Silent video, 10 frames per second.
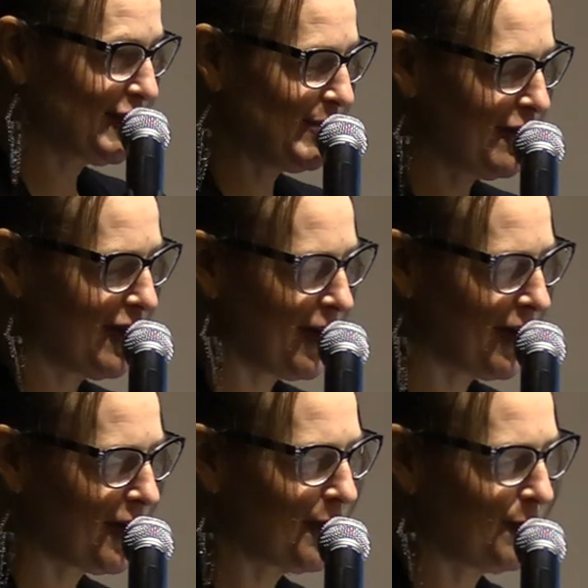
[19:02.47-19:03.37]
spirit
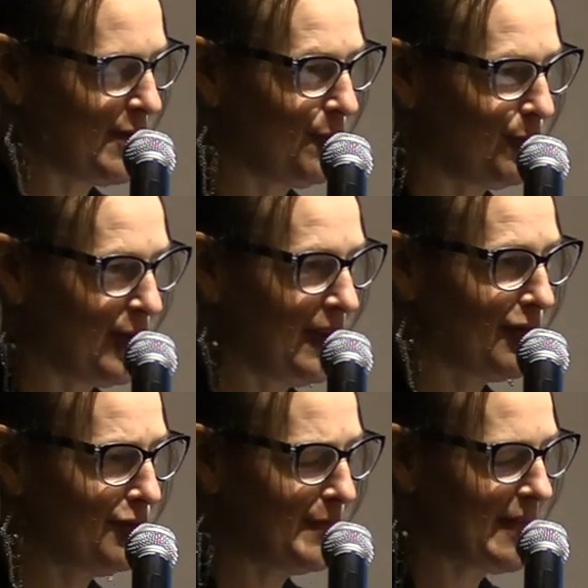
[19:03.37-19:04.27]
heart when you think
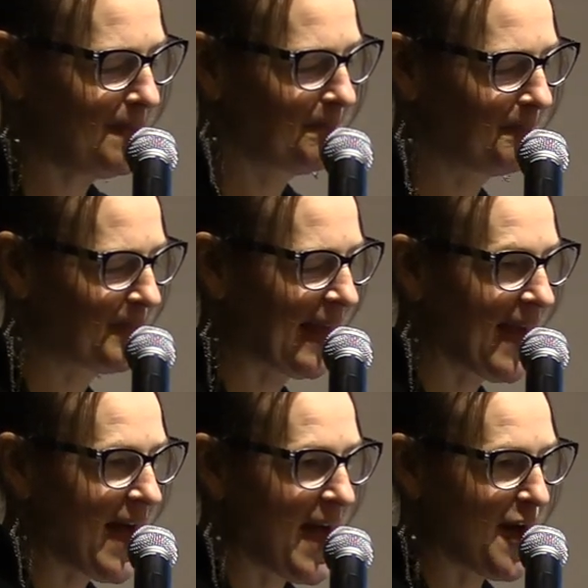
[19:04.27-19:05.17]
of me.
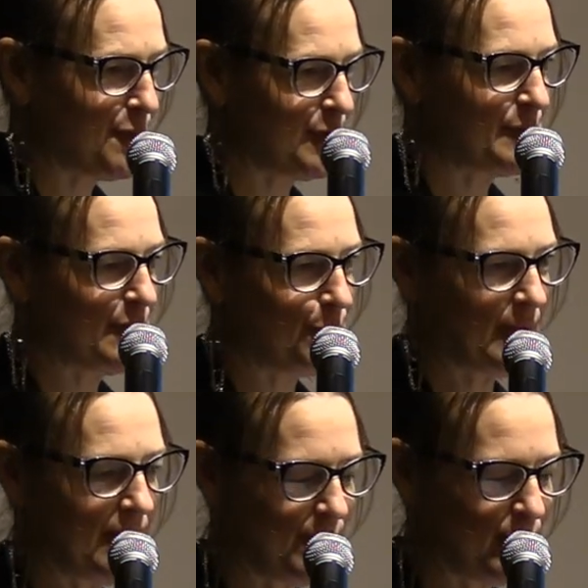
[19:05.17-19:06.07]
I will be
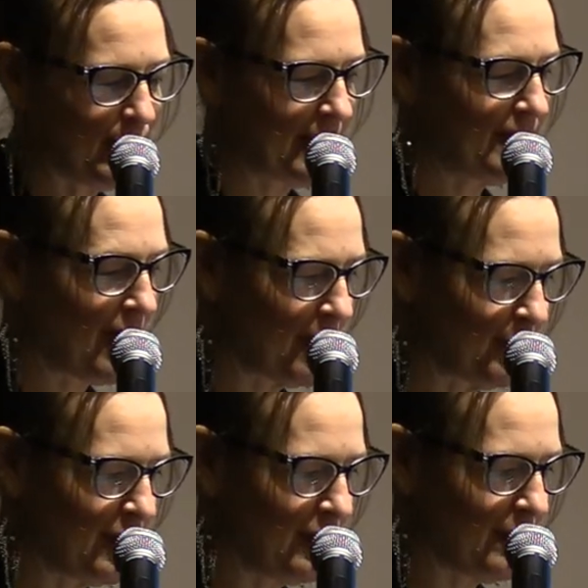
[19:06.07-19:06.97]
with you, but not
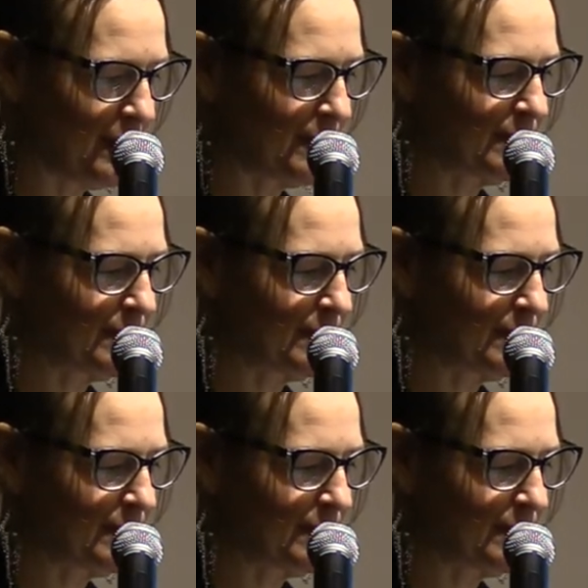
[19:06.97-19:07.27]
with you.